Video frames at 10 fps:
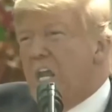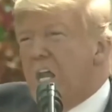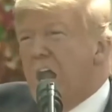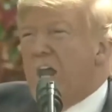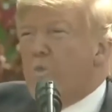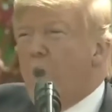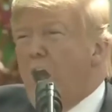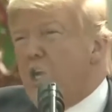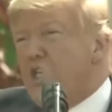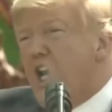at
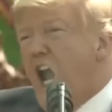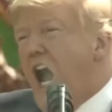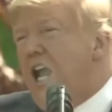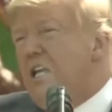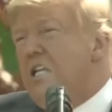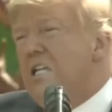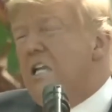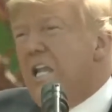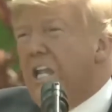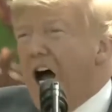Rajghat
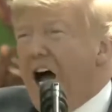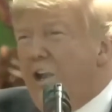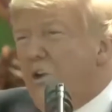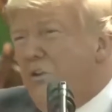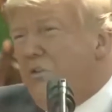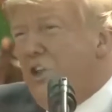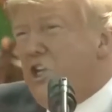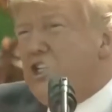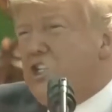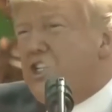in honor of
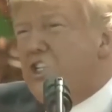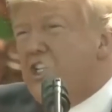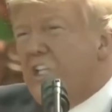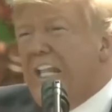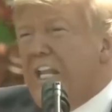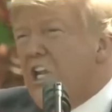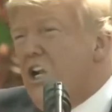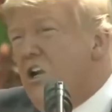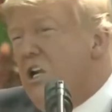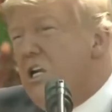this
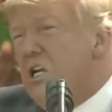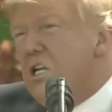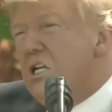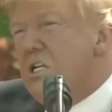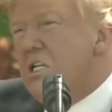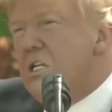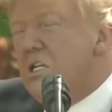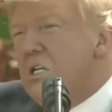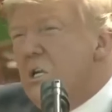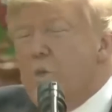leader
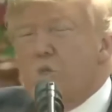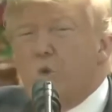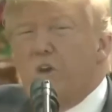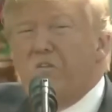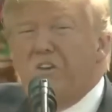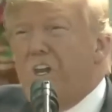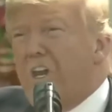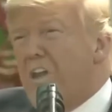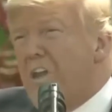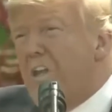who is
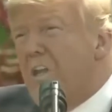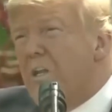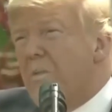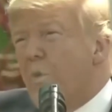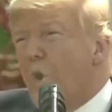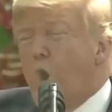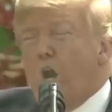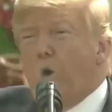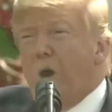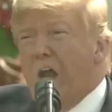revered
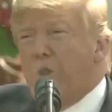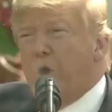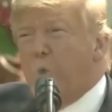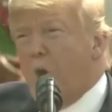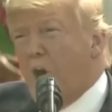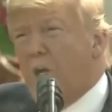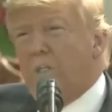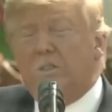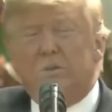all around the world.